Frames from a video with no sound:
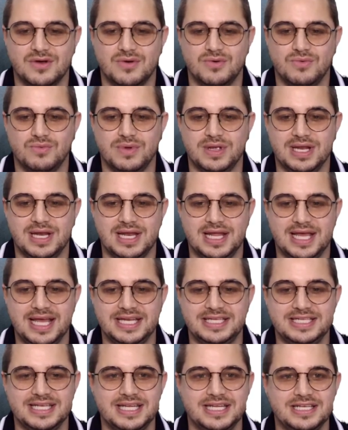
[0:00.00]

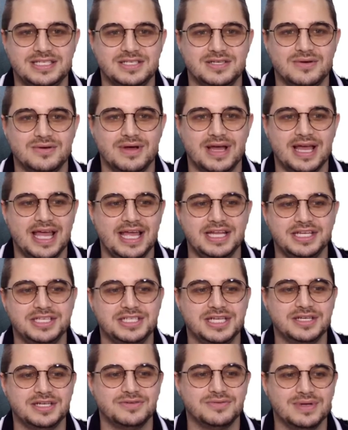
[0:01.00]
Related to
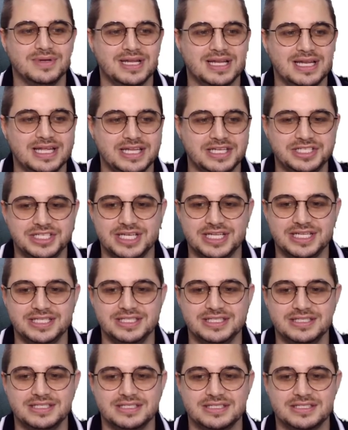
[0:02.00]
ancient
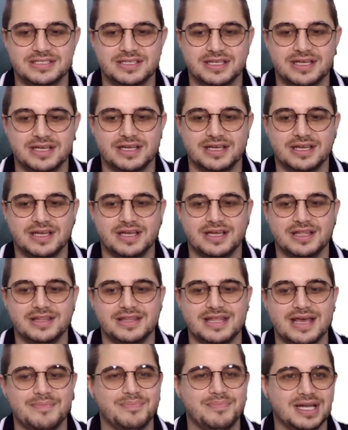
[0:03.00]
religion
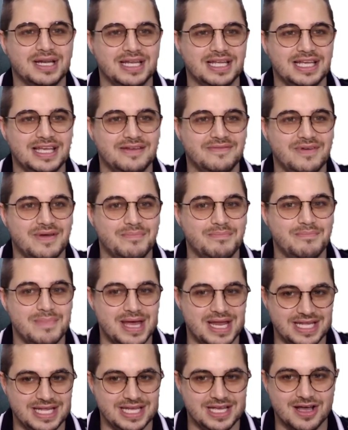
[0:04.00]
that believe in
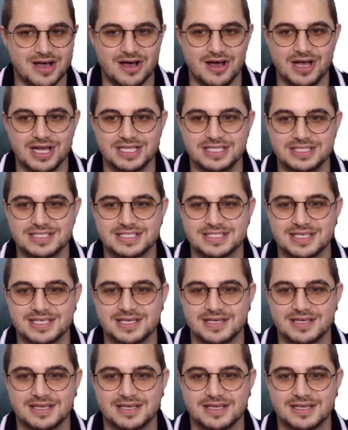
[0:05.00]
many gods,